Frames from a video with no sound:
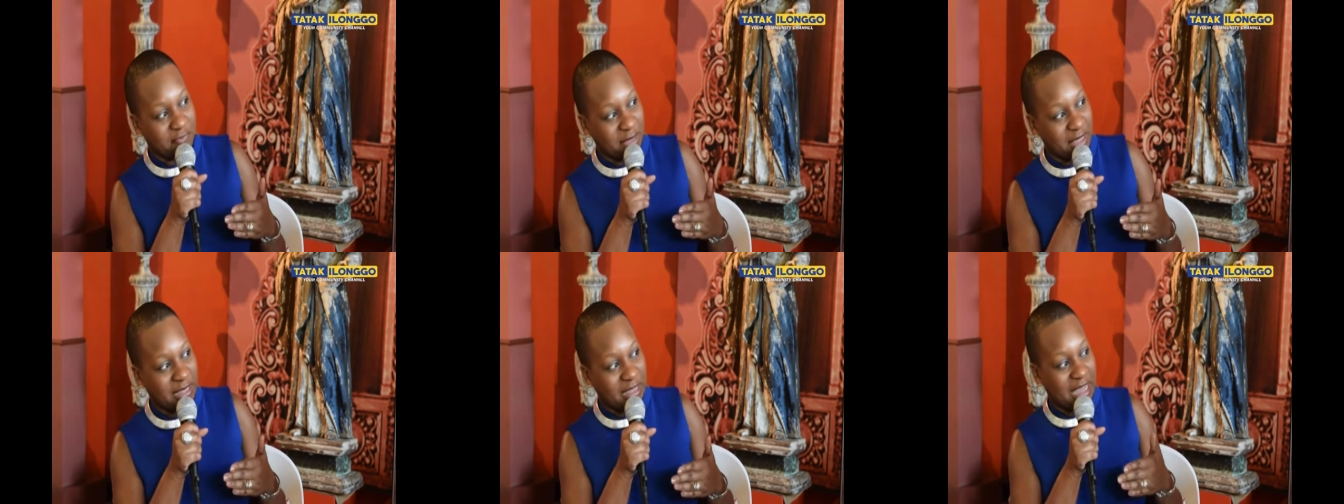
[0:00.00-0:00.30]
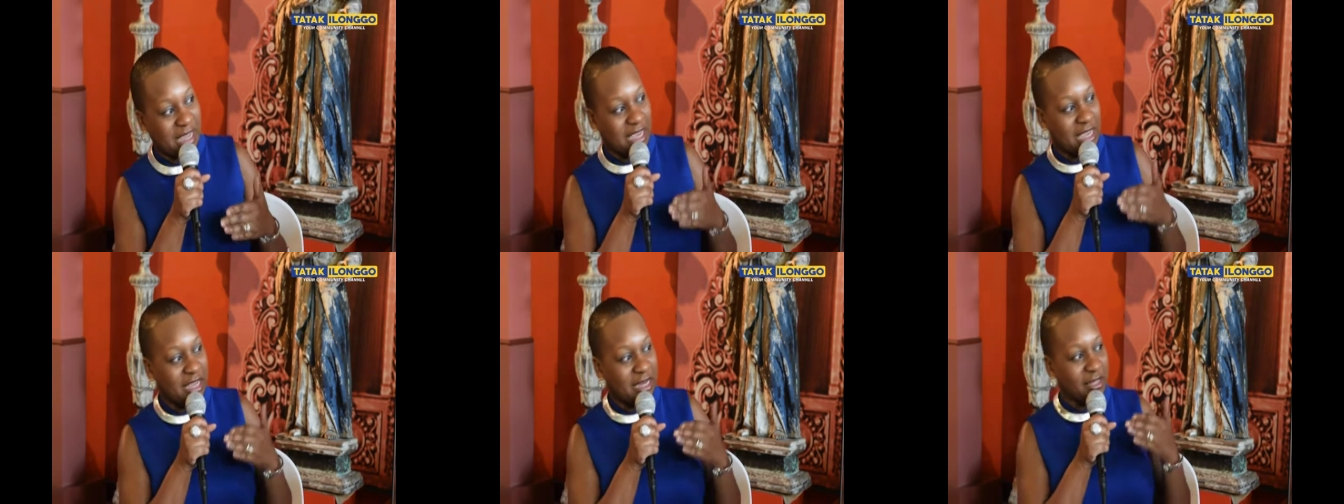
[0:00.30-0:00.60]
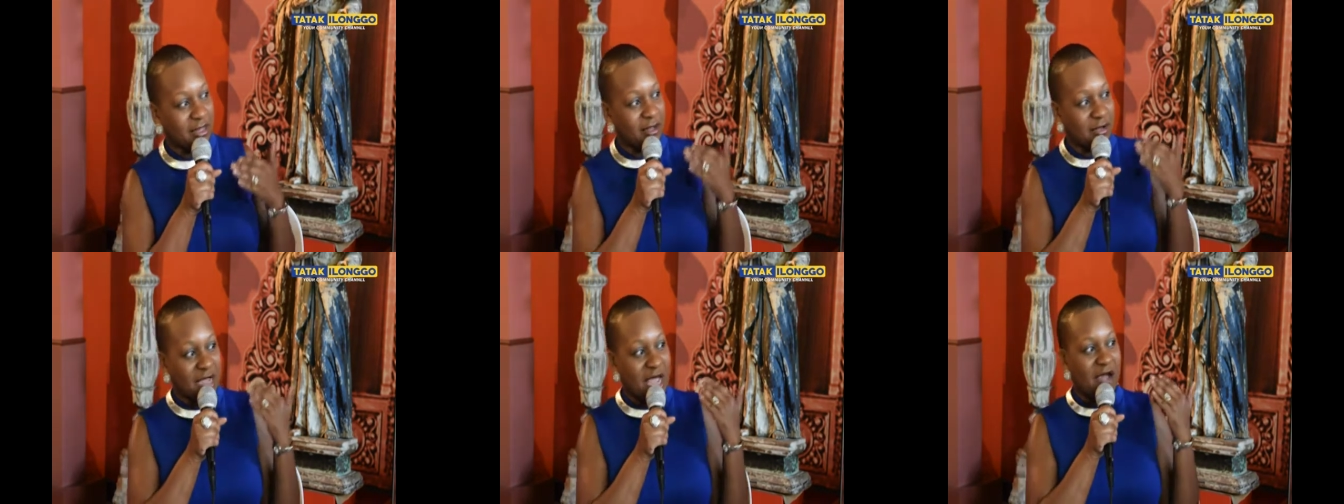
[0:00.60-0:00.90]
me
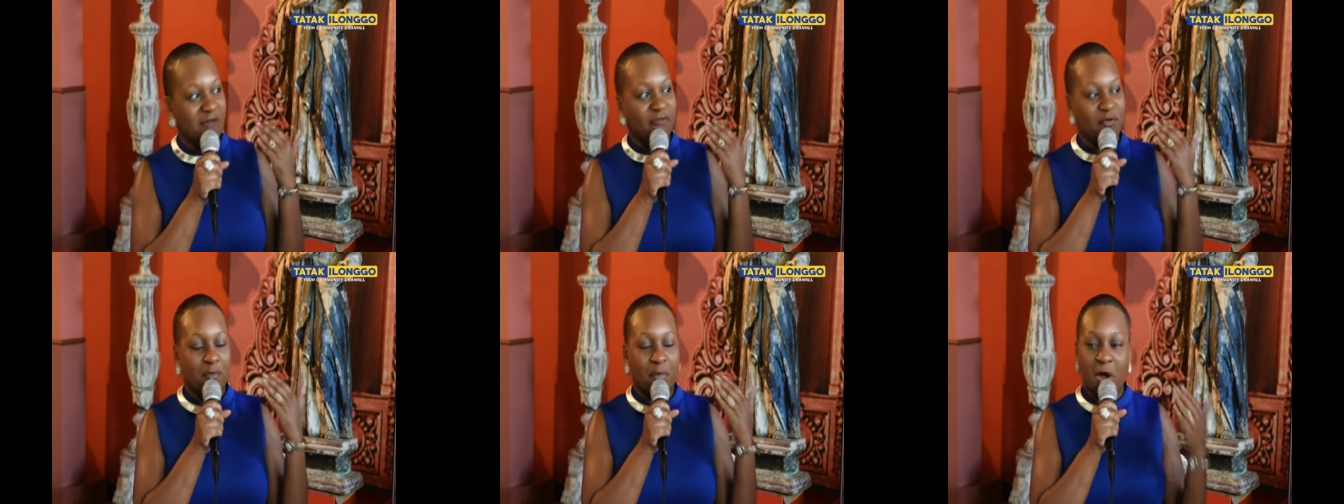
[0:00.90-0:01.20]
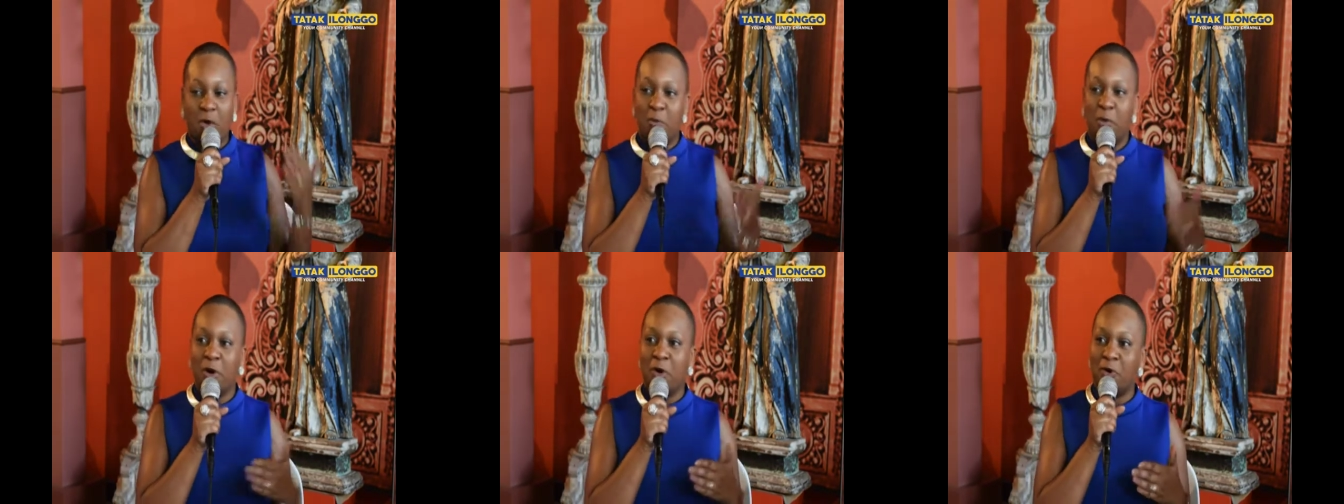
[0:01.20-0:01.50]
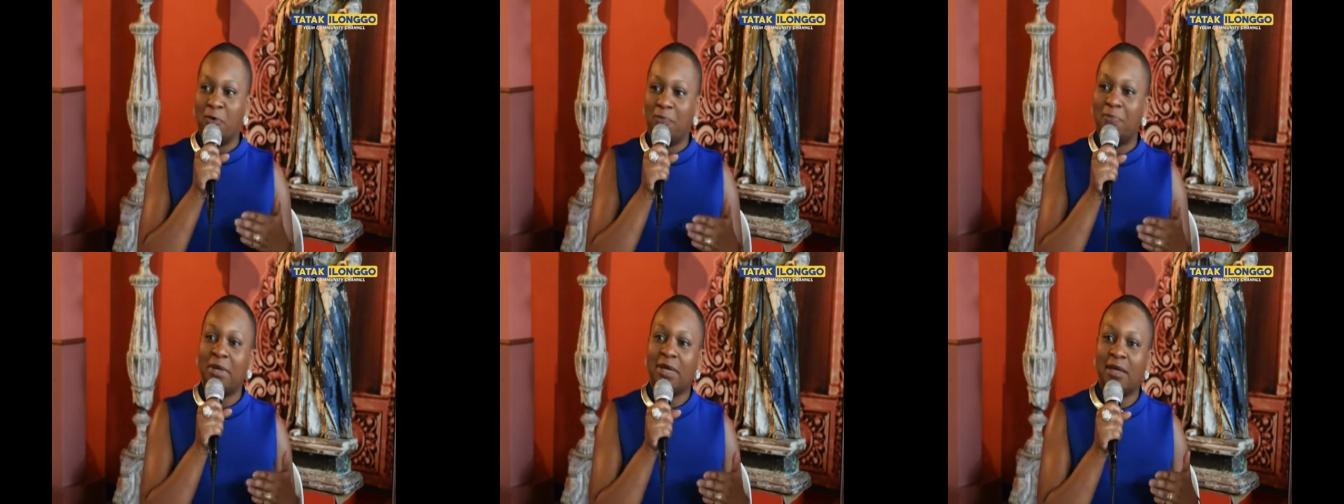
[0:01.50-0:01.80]
and look out for my
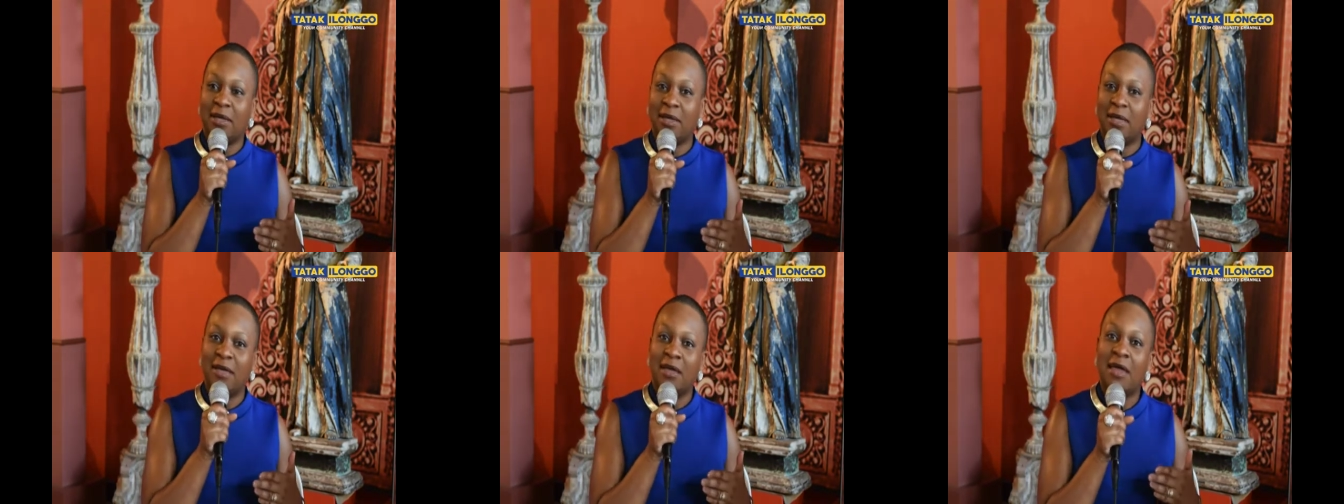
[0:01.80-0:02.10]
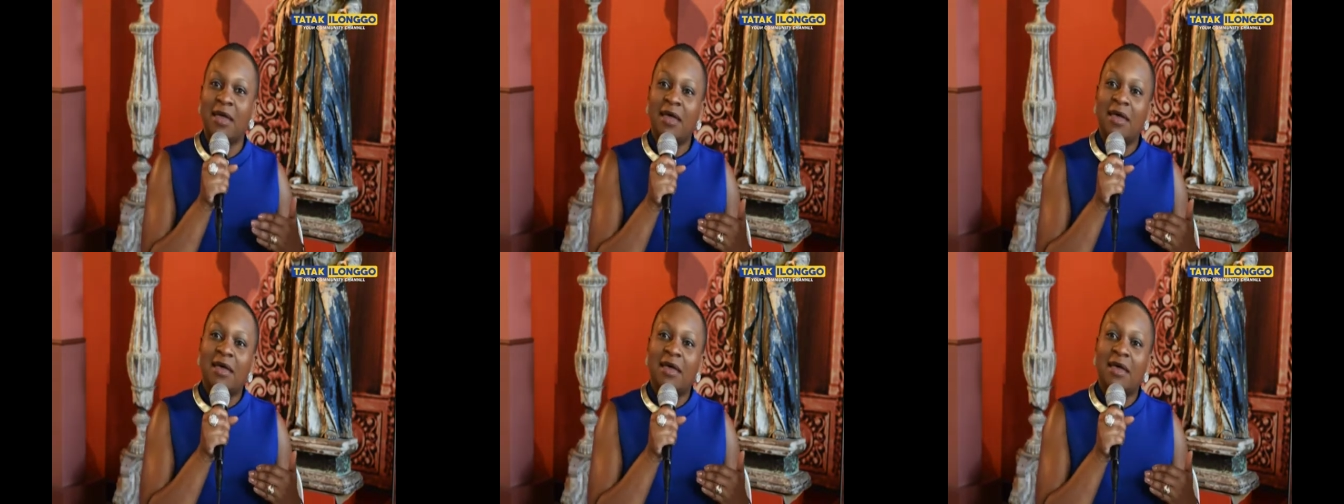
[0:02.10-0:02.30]
well being.